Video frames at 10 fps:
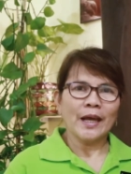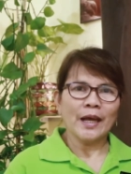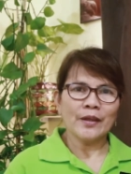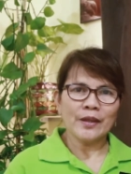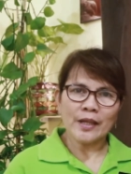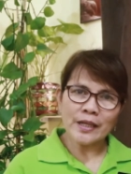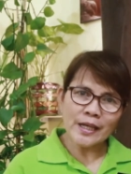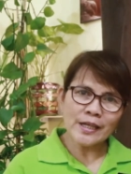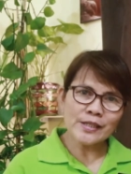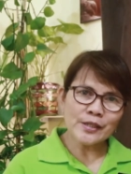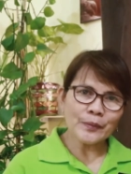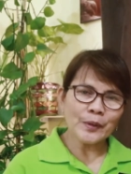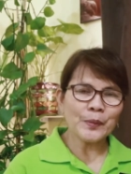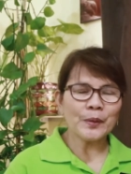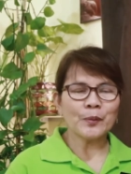and the needs of
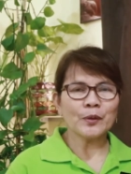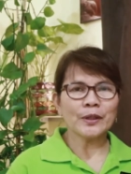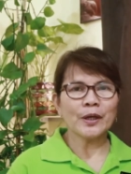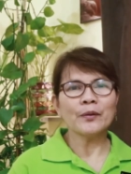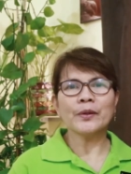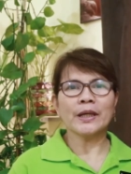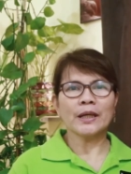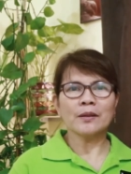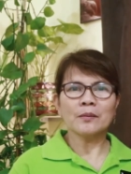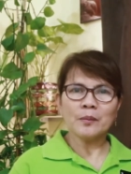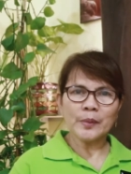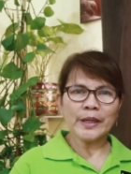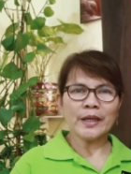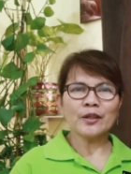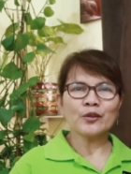the people that we can
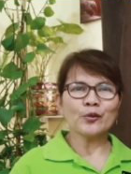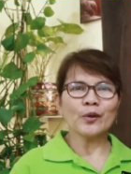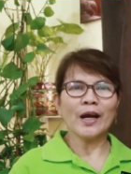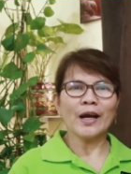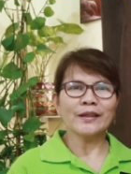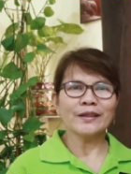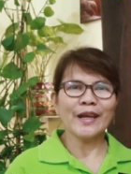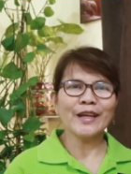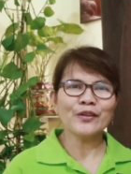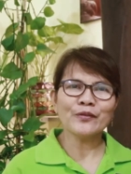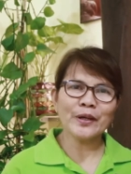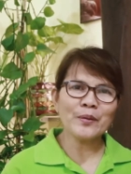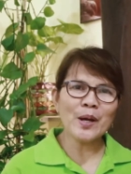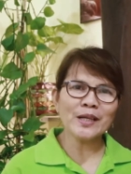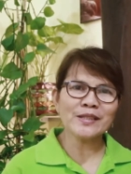bring to God. Thank you
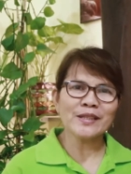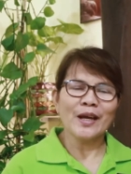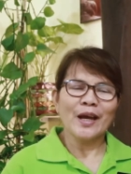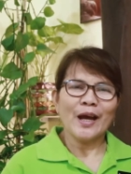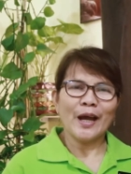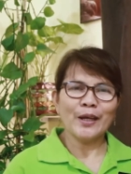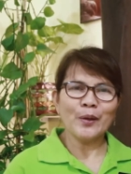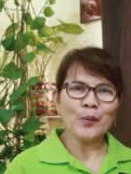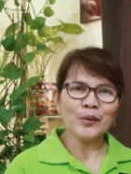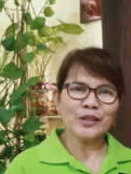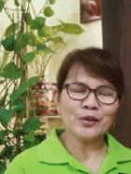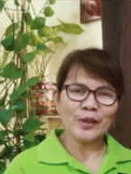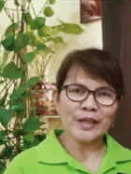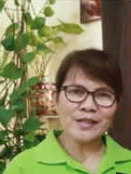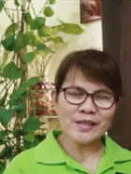very much. I know that you
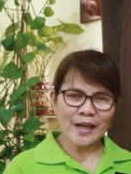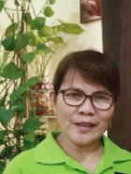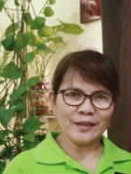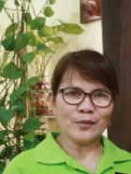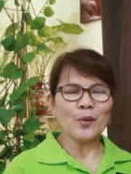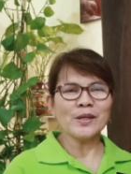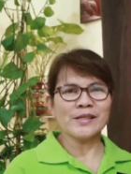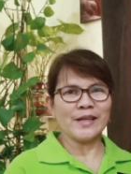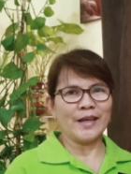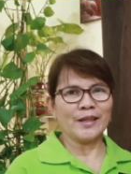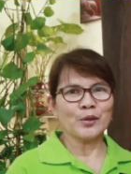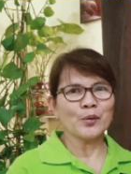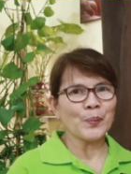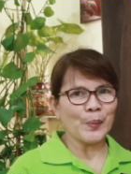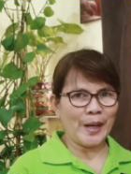are excited once again
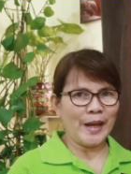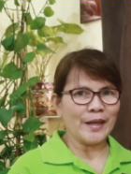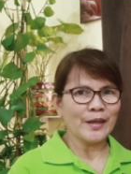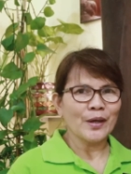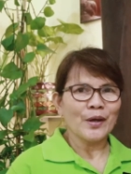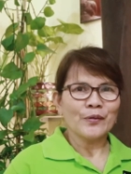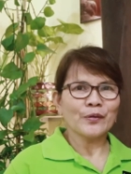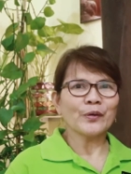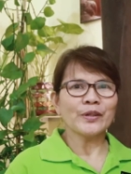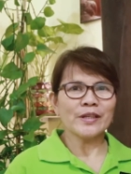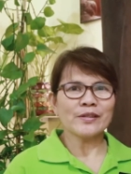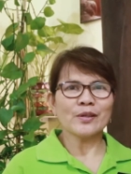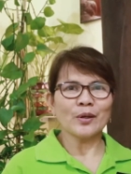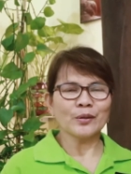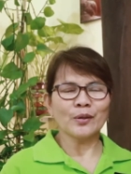to pray for
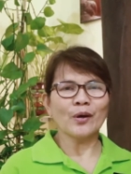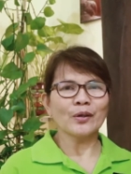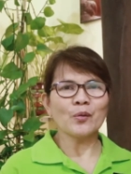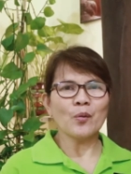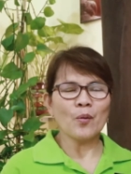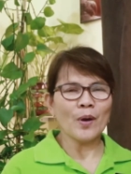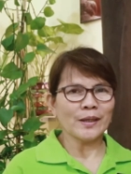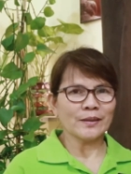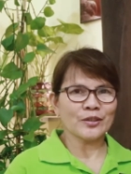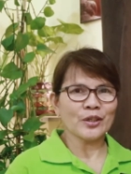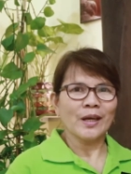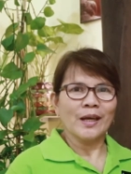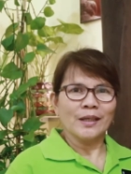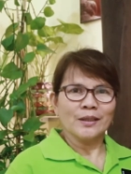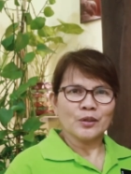this dawn watch.
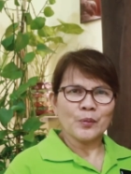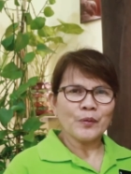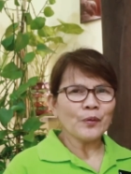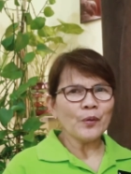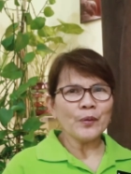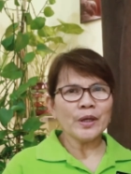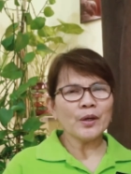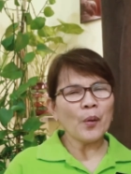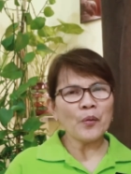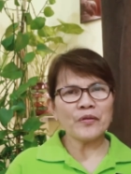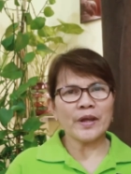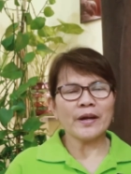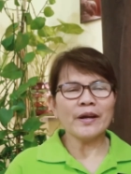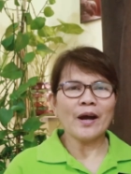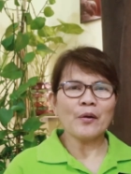So before we go
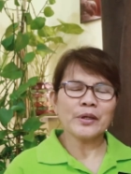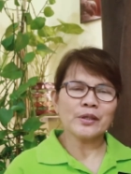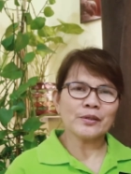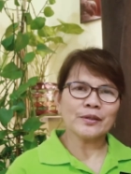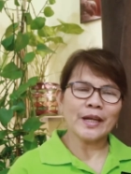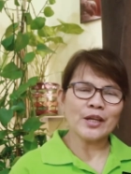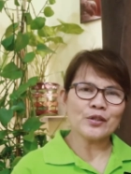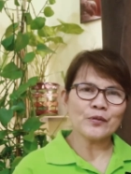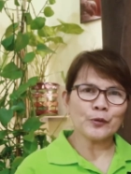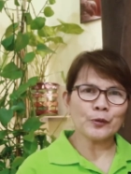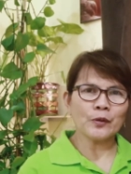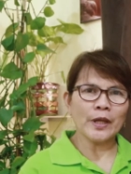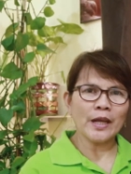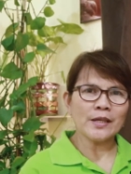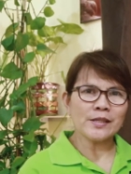there, our exhortation for
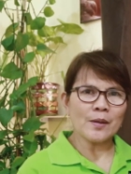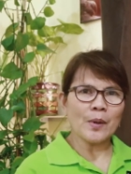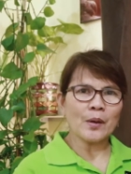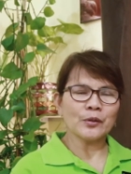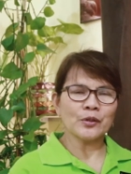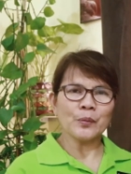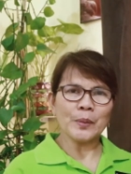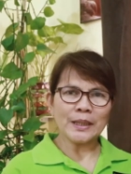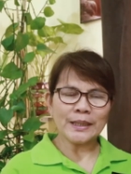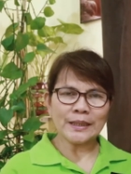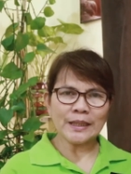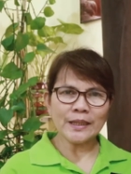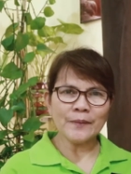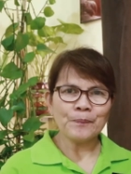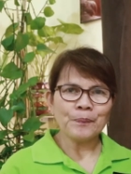today is about
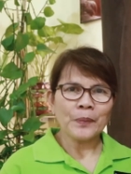humility,